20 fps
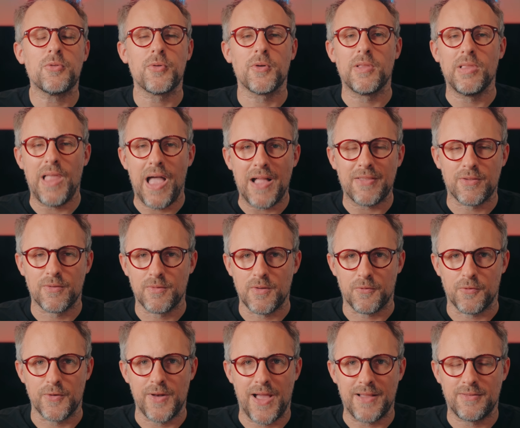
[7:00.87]
for lots of
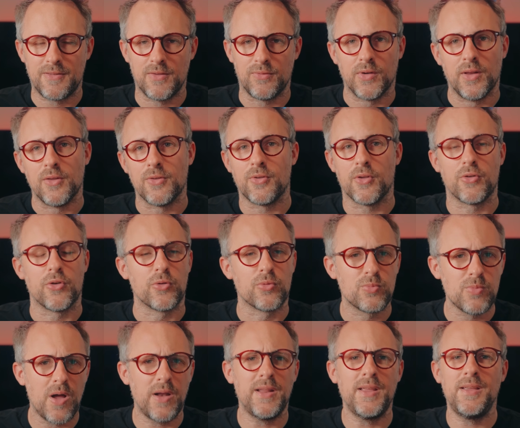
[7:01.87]
different activities such as
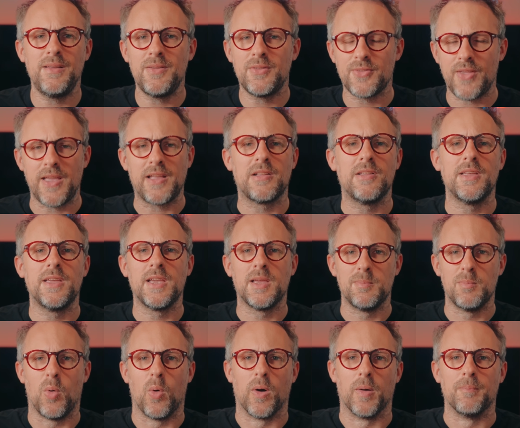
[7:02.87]
running, cycling,
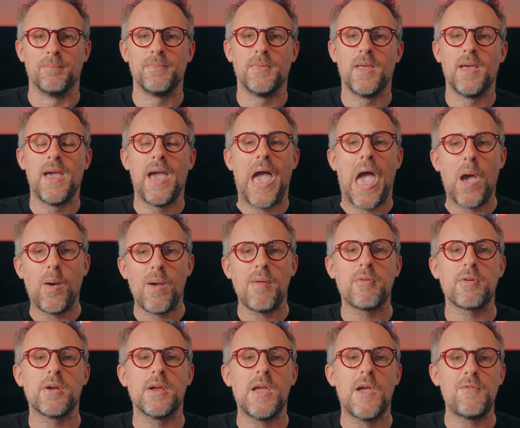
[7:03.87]
and more.
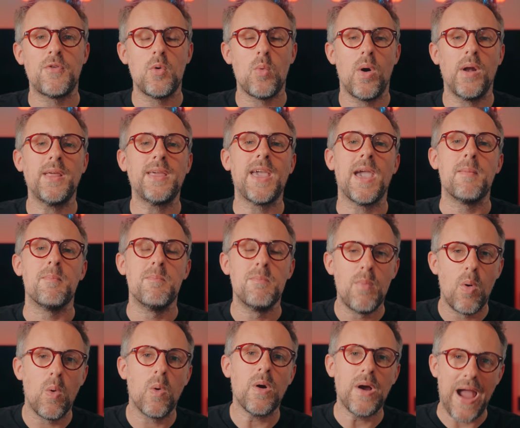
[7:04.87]
However, if you want to get
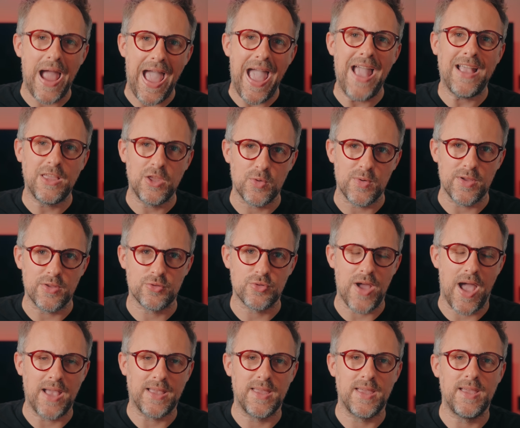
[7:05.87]
more accurate
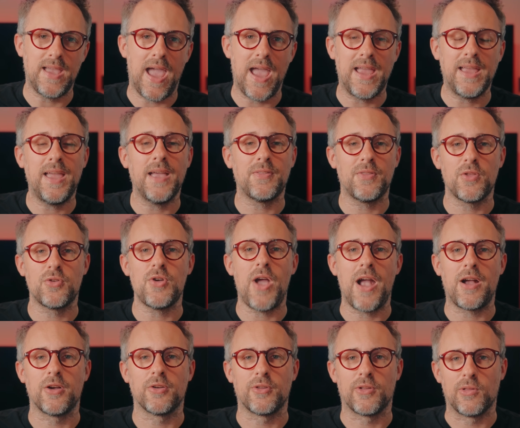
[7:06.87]
tracking and get the
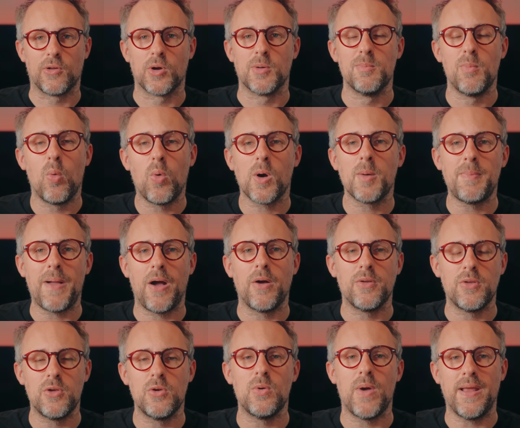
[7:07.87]
tracker to learn more
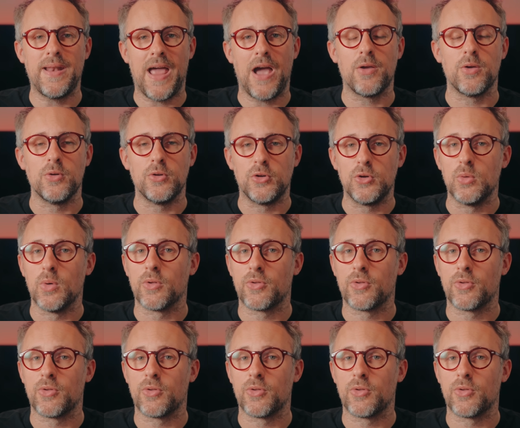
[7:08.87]
about you and how you do a